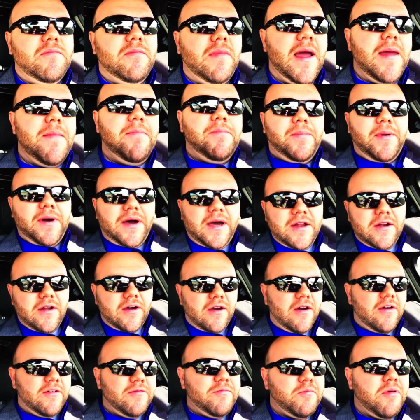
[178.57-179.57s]
my butt
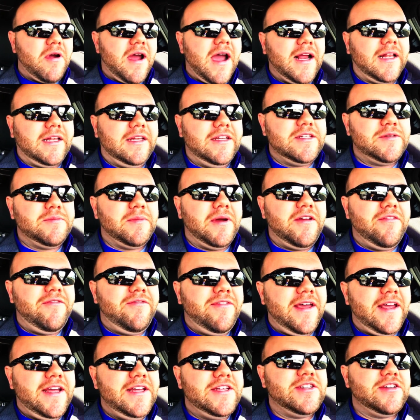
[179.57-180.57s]
off, practice my
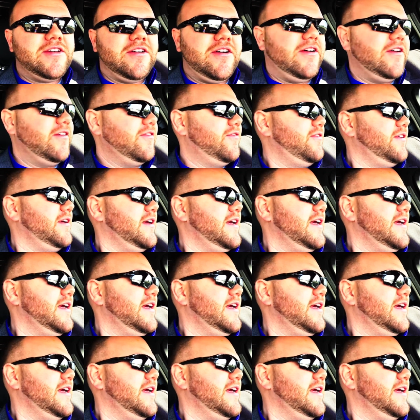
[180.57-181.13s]
face off,